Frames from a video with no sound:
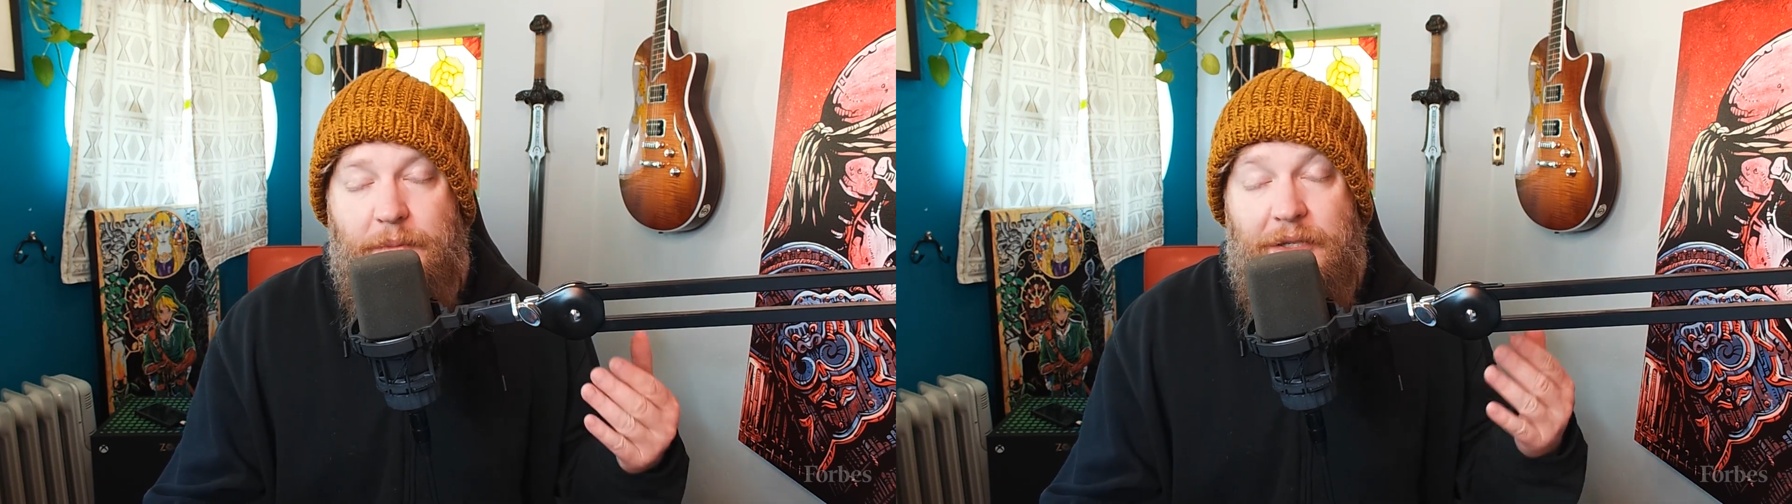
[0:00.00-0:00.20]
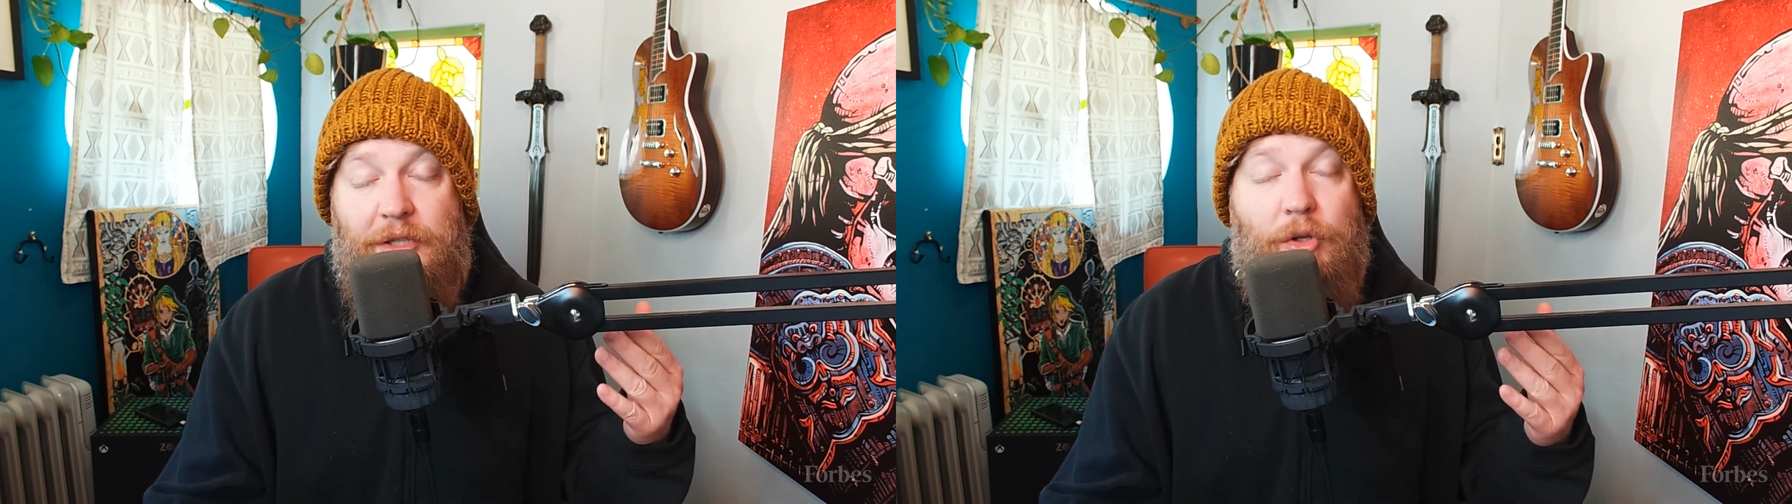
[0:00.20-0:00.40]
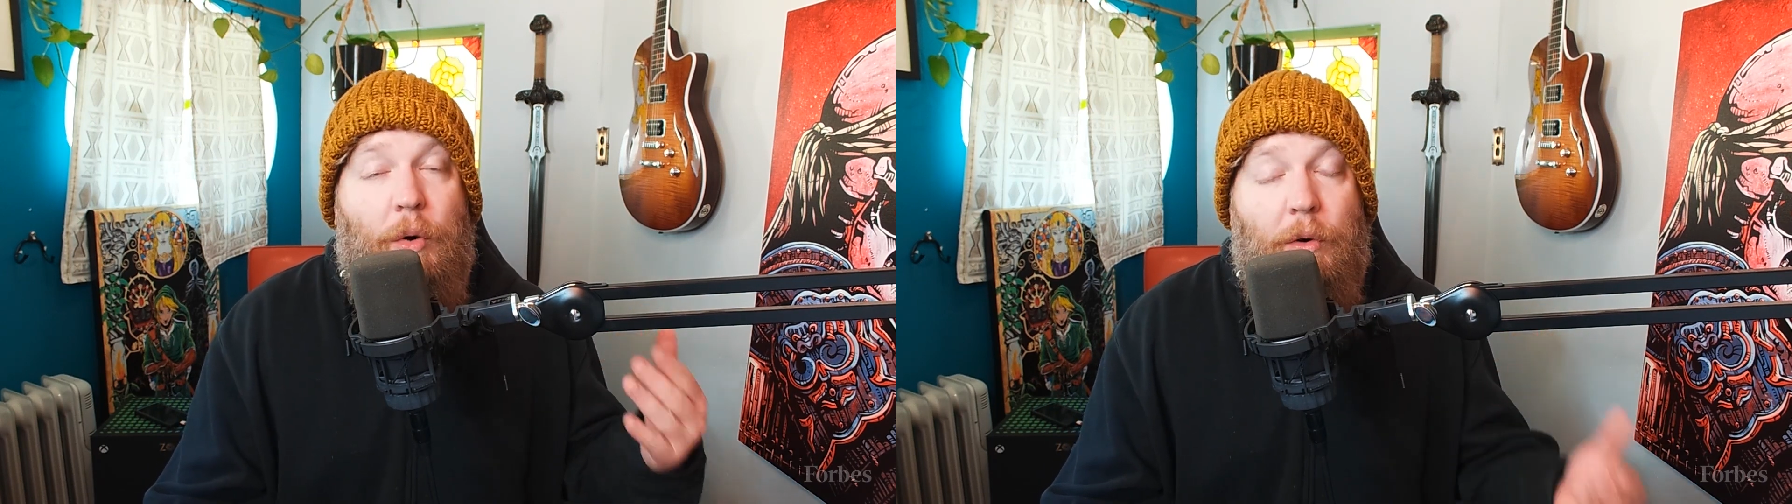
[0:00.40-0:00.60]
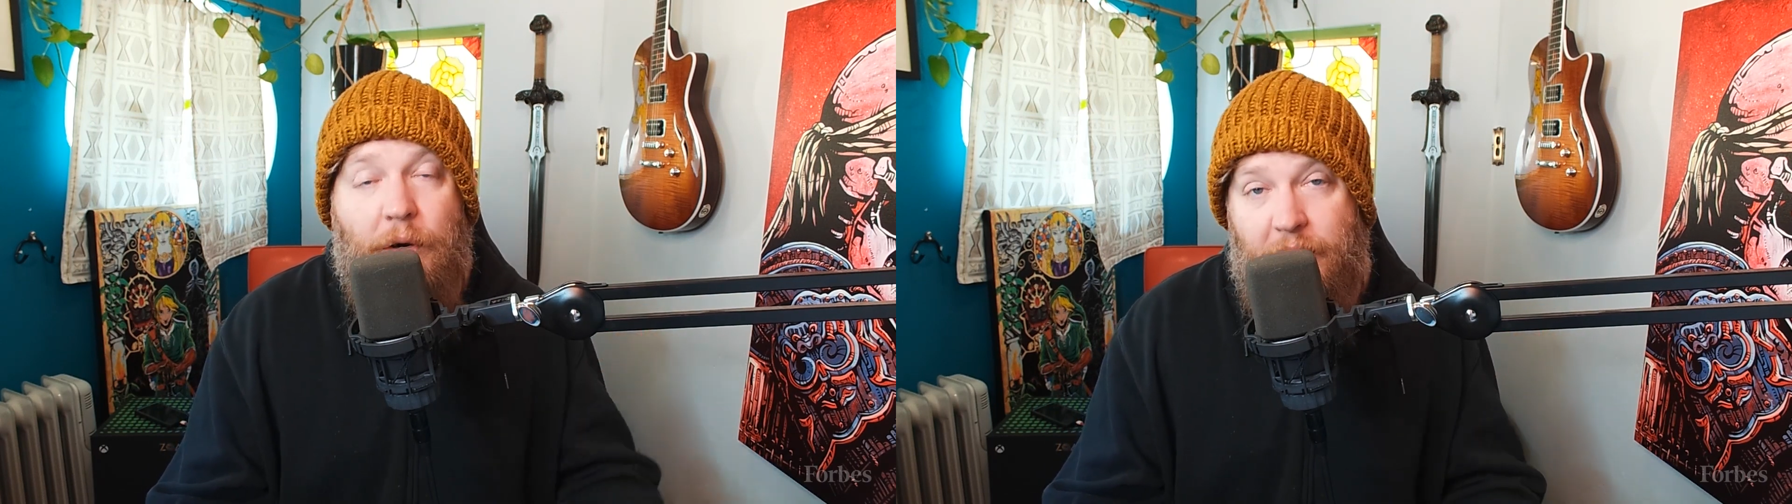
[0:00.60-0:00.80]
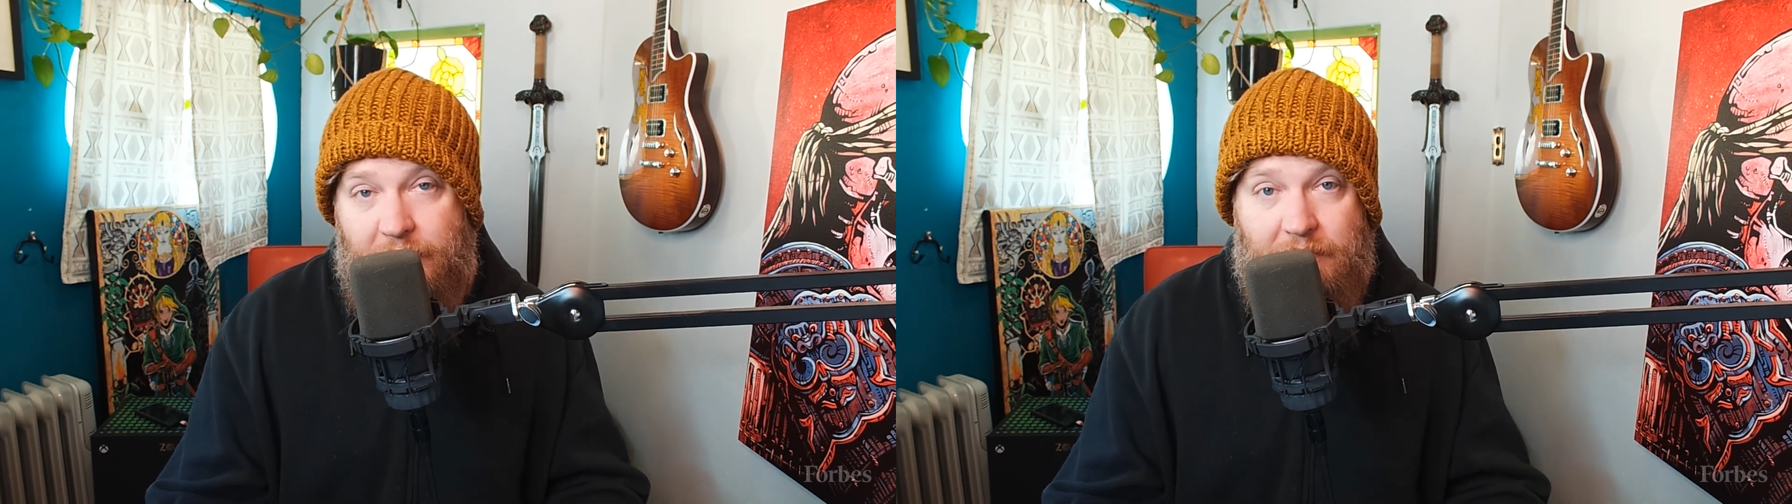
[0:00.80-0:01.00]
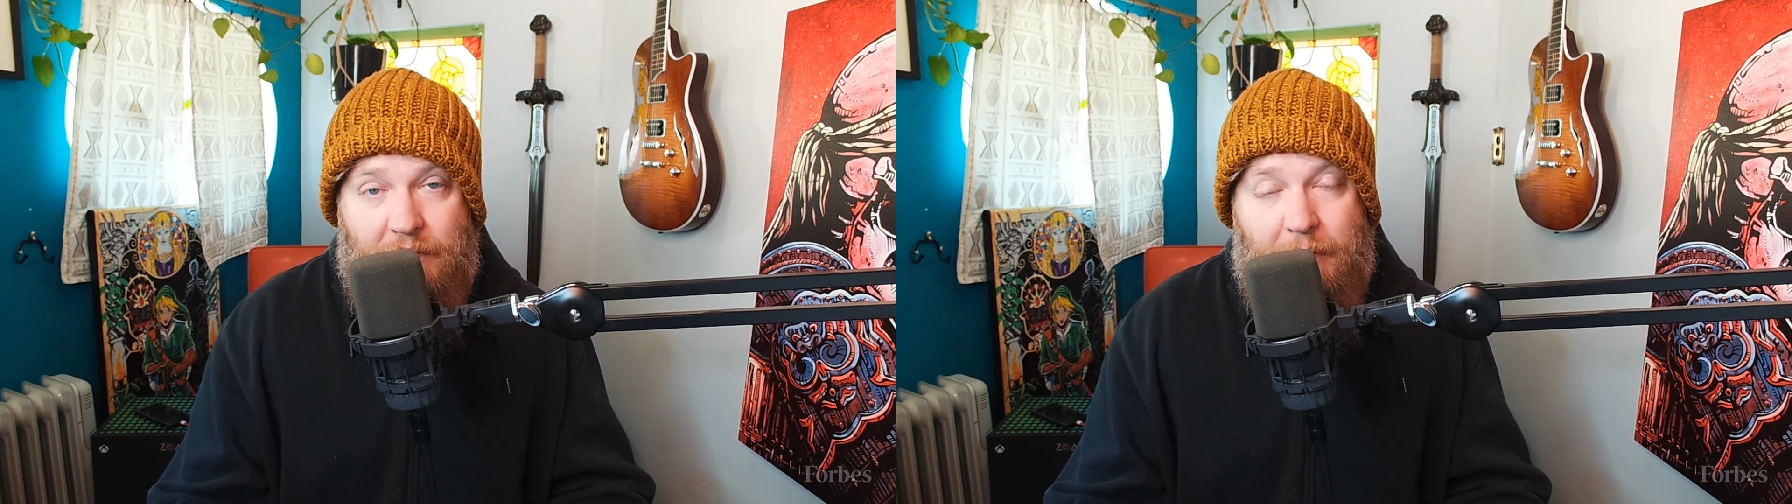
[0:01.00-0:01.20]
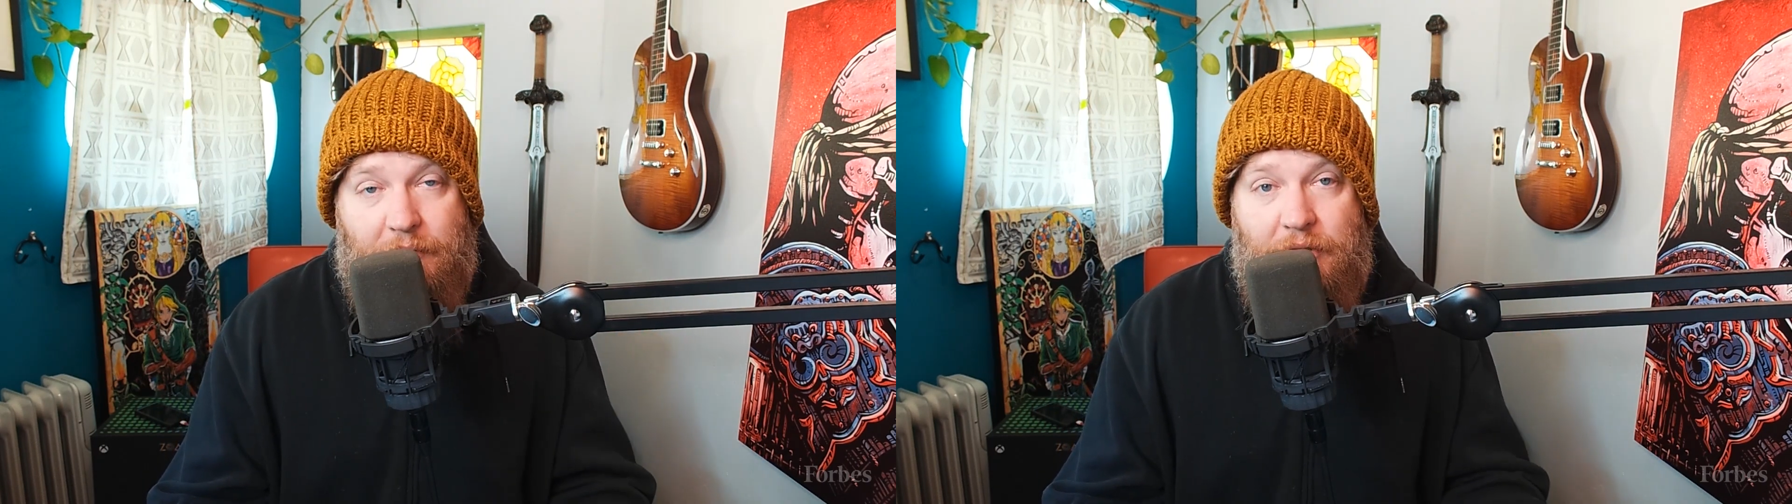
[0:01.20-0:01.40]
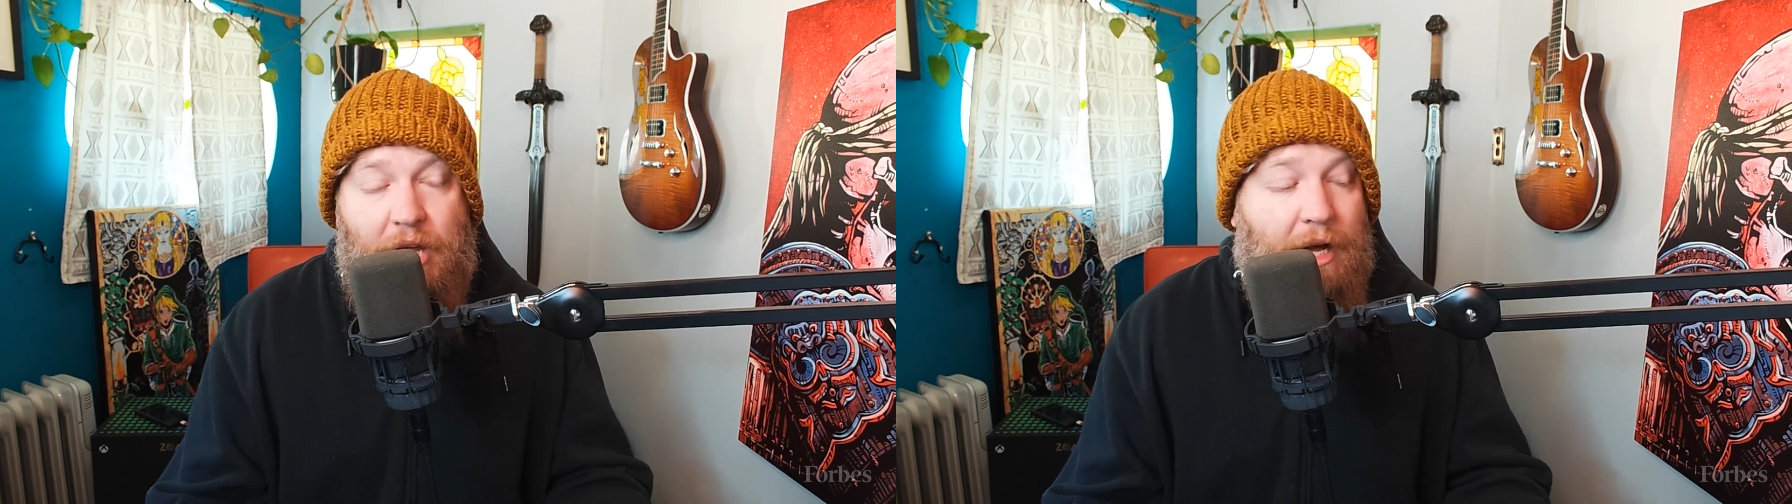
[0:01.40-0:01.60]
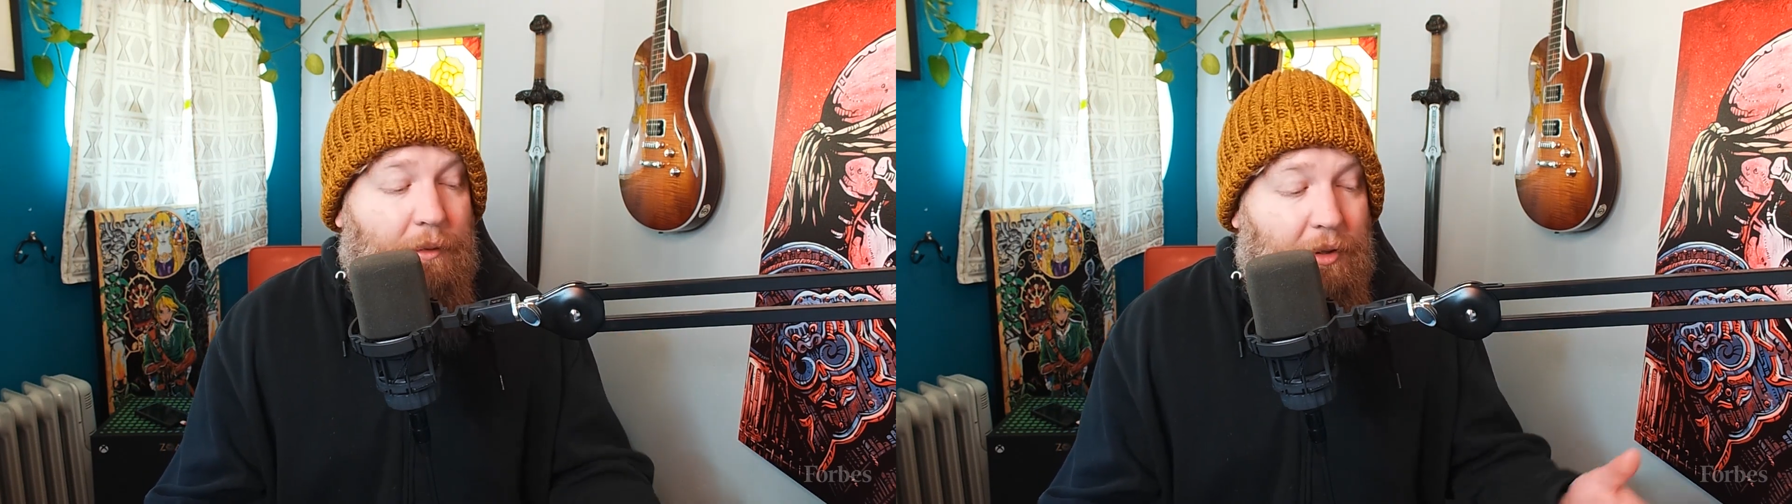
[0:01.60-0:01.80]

been notorious about not